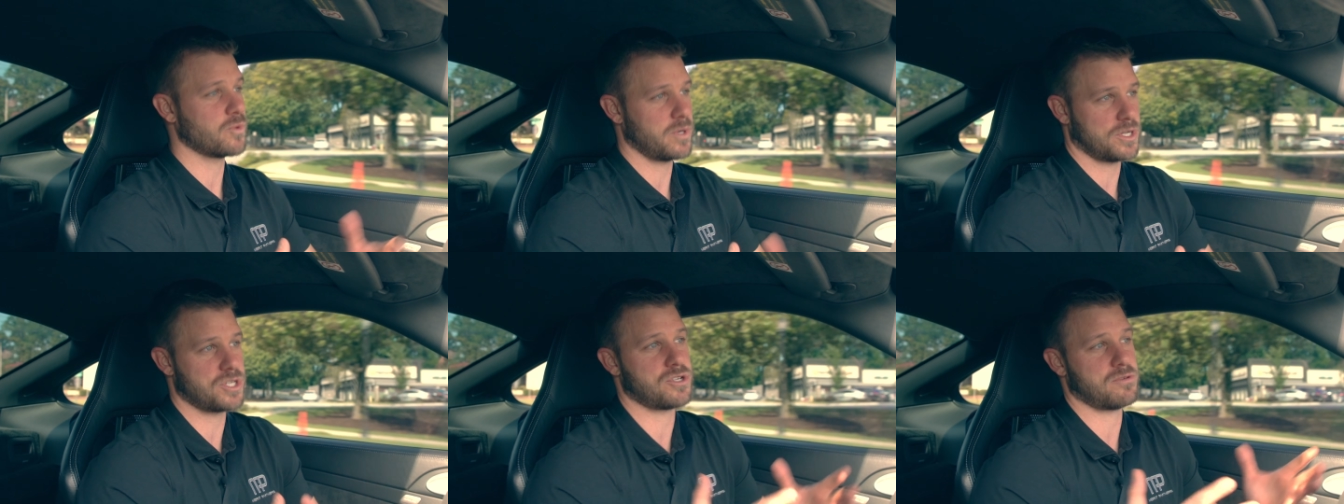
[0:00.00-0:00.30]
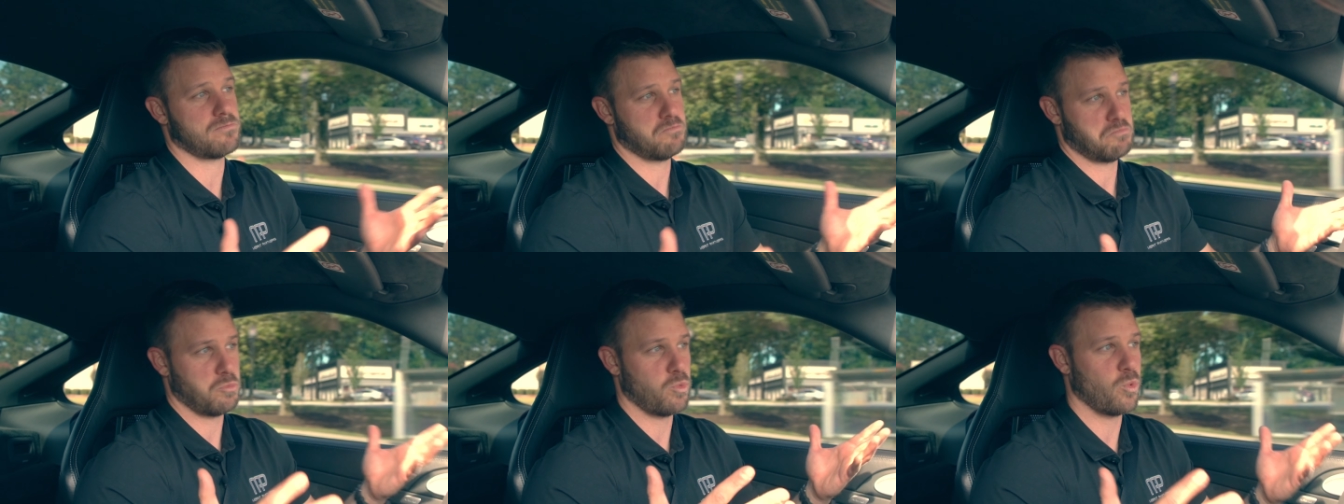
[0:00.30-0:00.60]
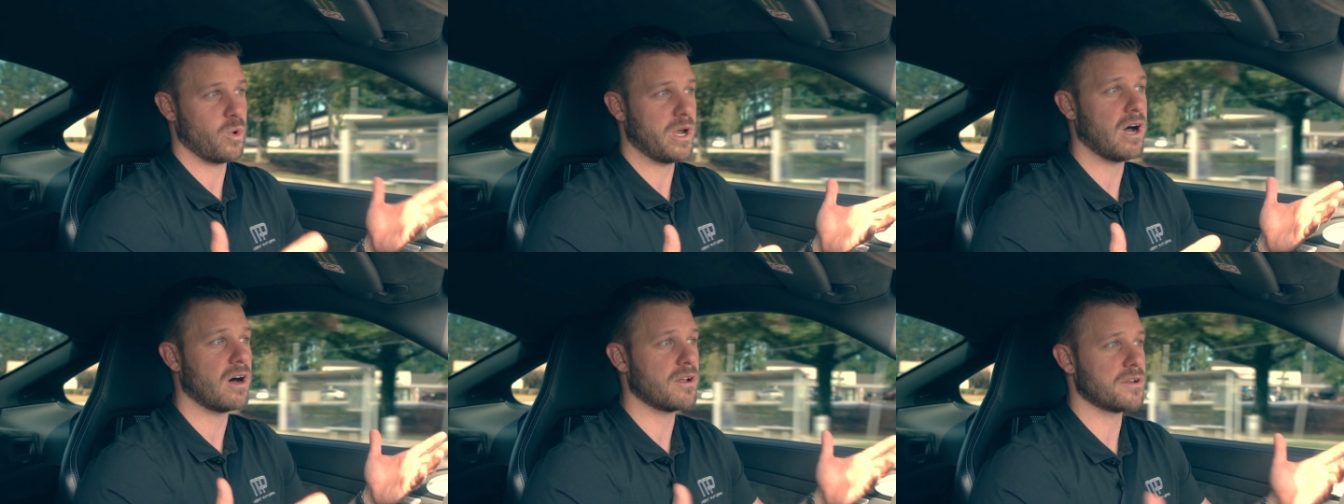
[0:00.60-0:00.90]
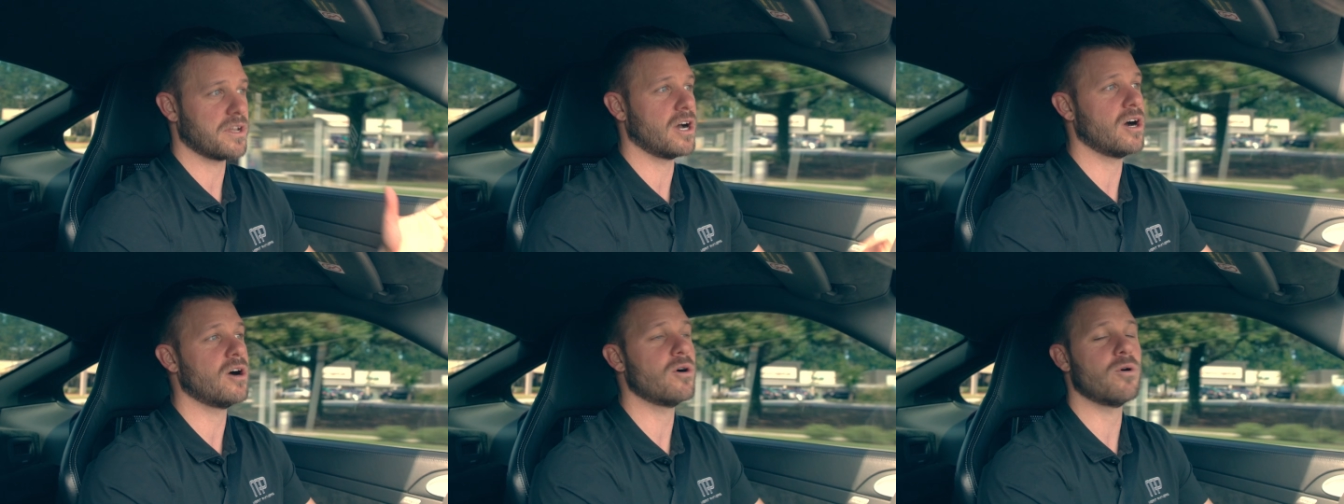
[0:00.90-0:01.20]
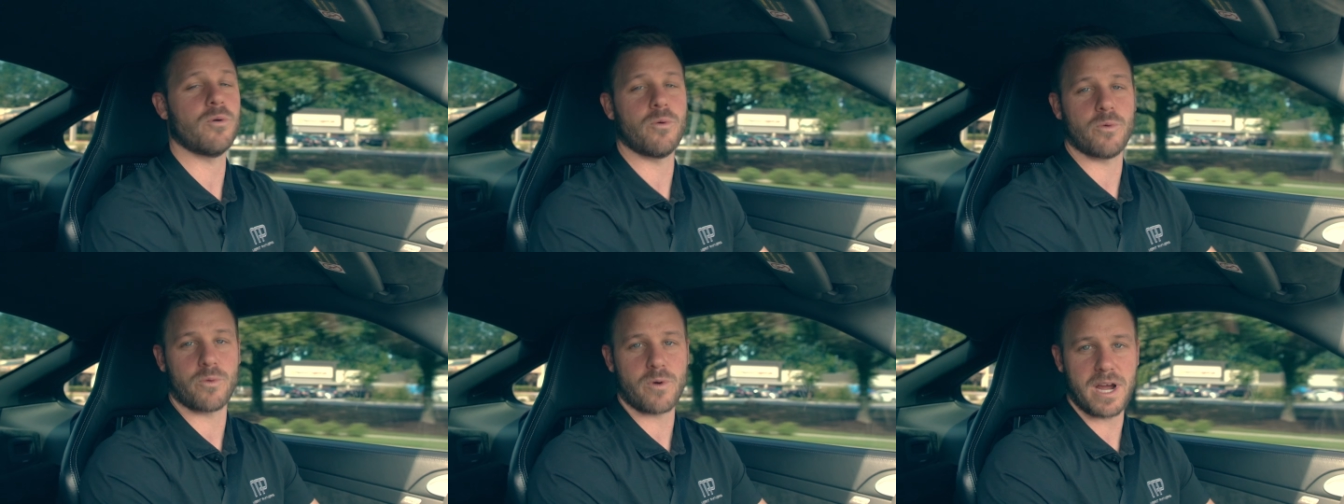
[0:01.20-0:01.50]
which we all
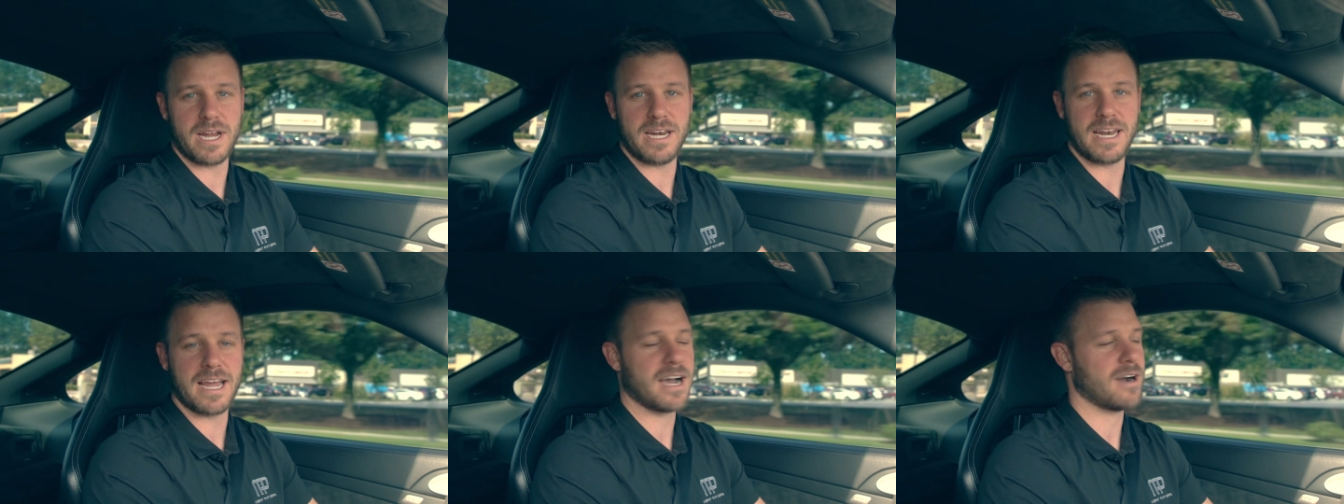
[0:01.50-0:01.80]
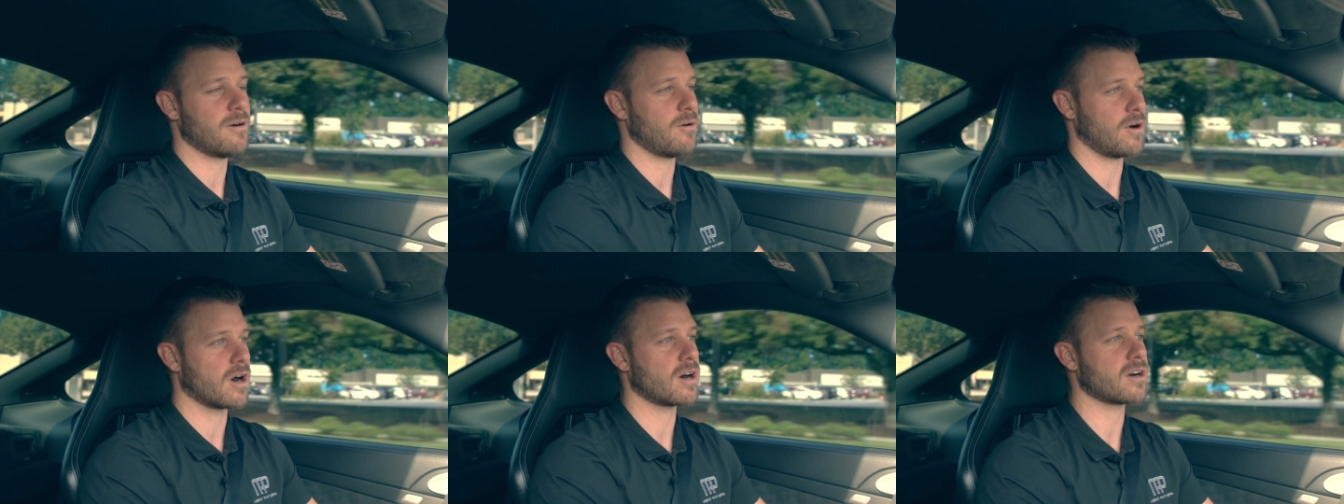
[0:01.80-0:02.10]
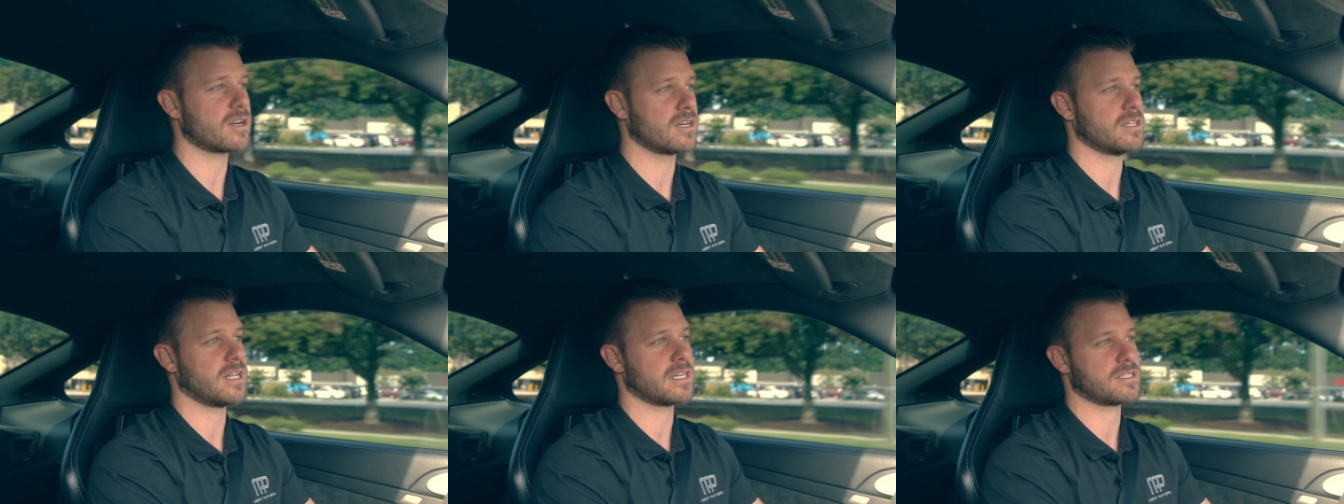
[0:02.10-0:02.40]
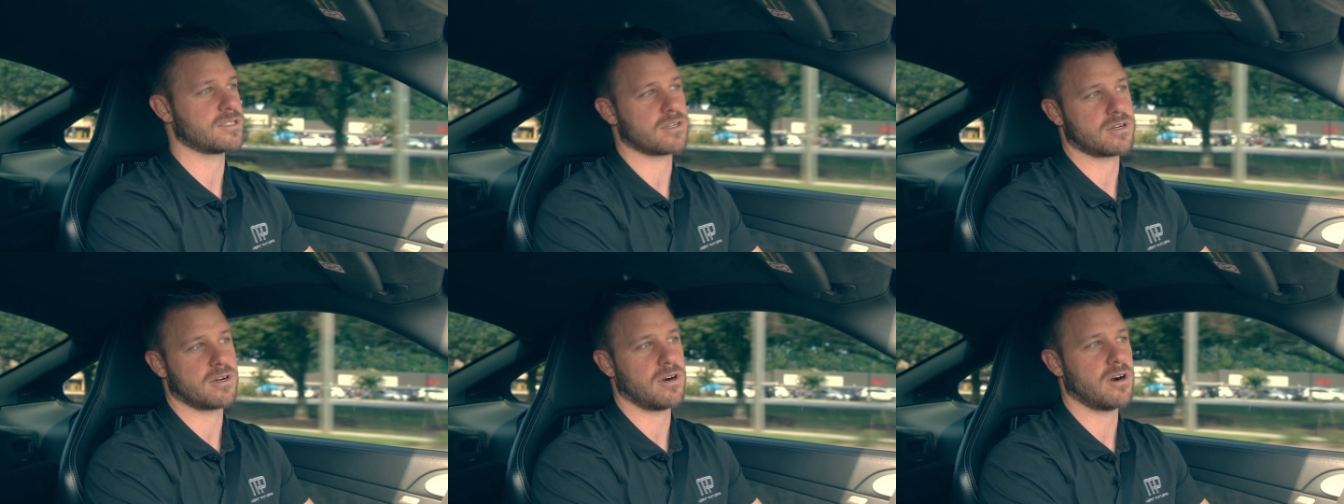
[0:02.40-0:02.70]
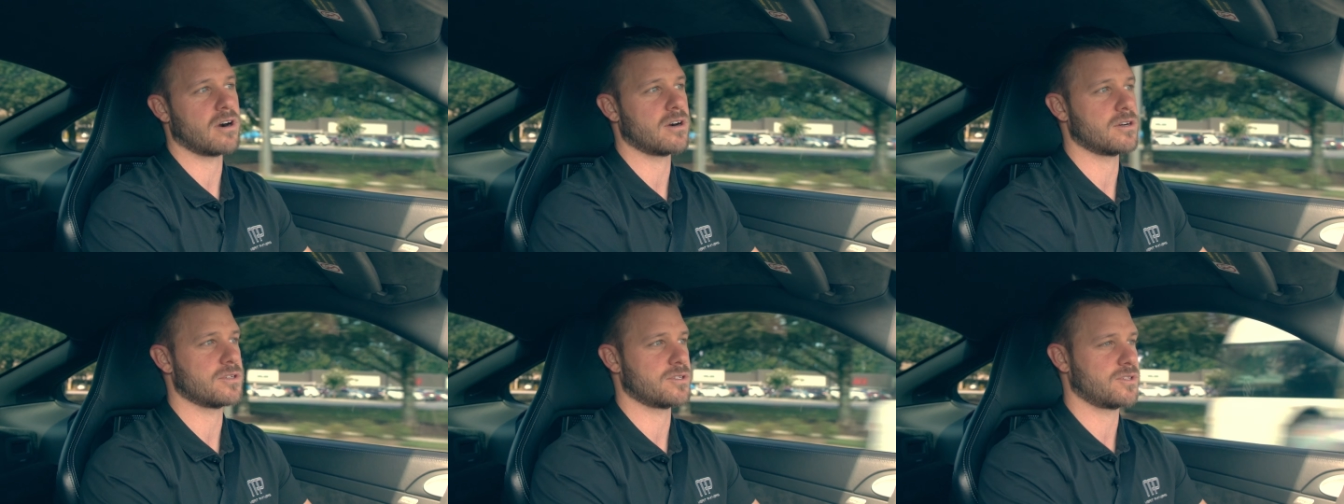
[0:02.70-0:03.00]
know right now are collector
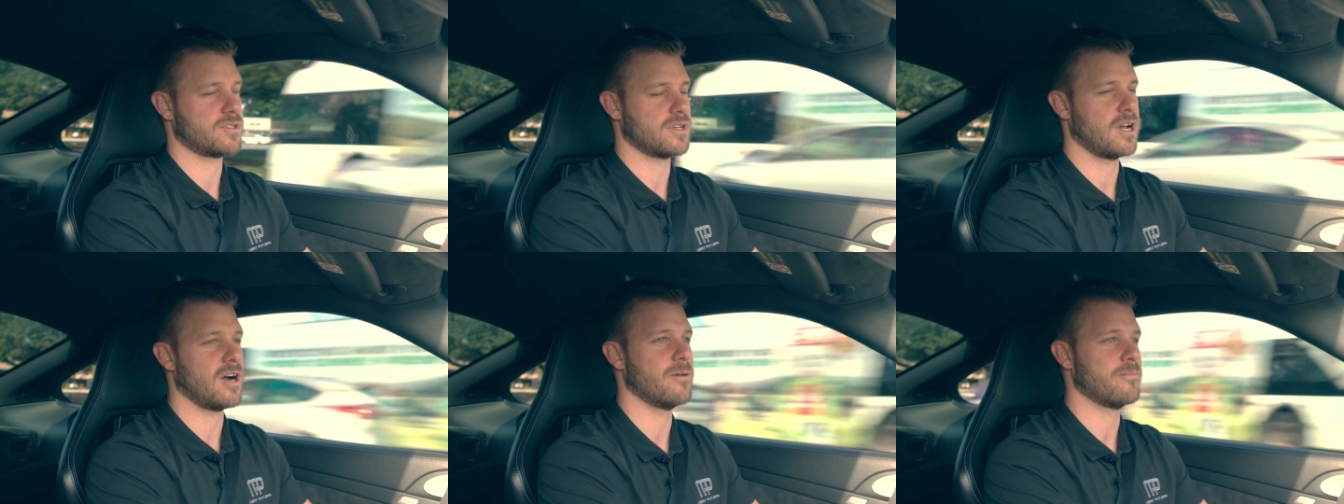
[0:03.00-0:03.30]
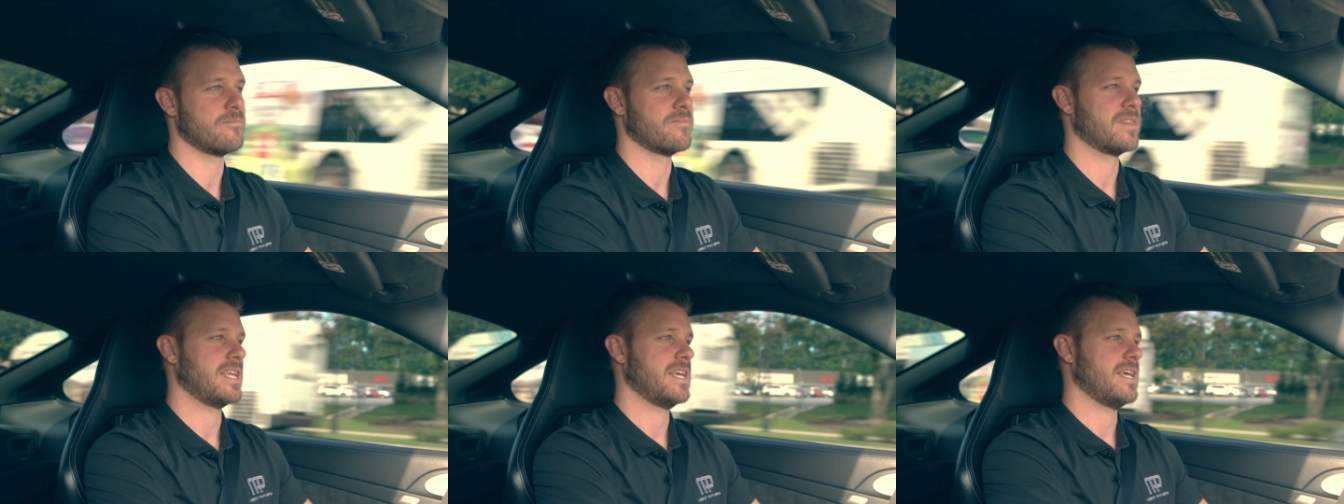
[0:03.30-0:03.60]
cars. So